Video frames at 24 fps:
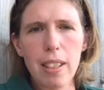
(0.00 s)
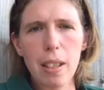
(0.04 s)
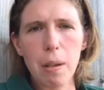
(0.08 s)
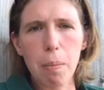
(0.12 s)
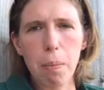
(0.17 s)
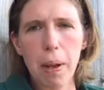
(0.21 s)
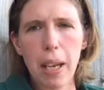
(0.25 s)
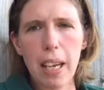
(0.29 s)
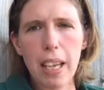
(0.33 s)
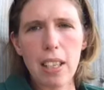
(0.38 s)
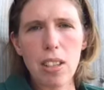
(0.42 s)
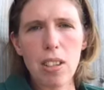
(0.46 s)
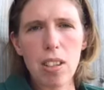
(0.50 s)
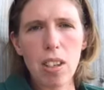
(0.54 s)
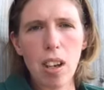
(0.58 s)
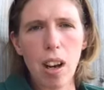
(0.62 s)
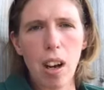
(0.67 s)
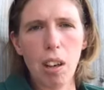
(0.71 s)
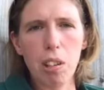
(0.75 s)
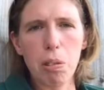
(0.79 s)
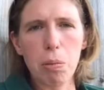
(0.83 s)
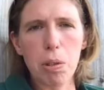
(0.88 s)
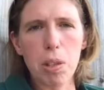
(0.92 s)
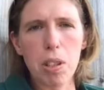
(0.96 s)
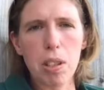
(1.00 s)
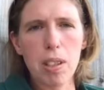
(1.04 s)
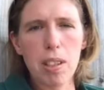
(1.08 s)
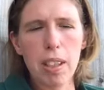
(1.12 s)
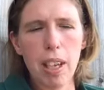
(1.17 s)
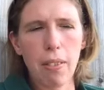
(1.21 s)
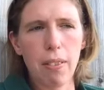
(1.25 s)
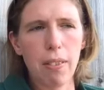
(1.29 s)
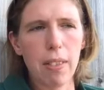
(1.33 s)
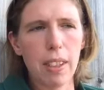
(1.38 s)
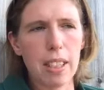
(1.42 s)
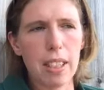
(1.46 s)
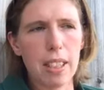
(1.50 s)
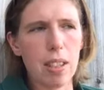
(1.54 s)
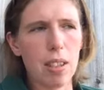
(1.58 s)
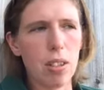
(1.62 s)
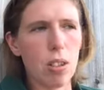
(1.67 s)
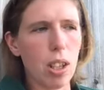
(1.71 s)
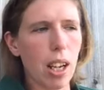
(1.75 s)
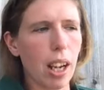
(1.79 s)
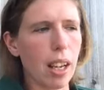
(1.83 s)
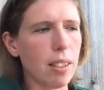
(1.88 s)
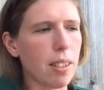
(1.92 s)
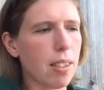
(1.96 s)
to the beach, I would definitely
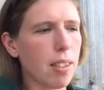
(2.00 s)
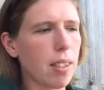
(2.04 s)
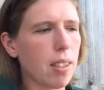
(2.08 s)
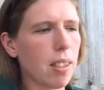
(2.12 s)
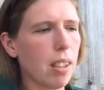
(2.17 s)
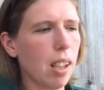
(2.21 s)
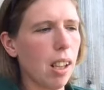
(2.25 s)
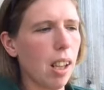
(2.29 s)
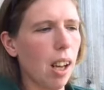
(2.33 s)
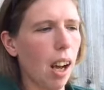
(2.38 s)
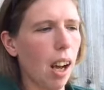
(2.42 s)
suggest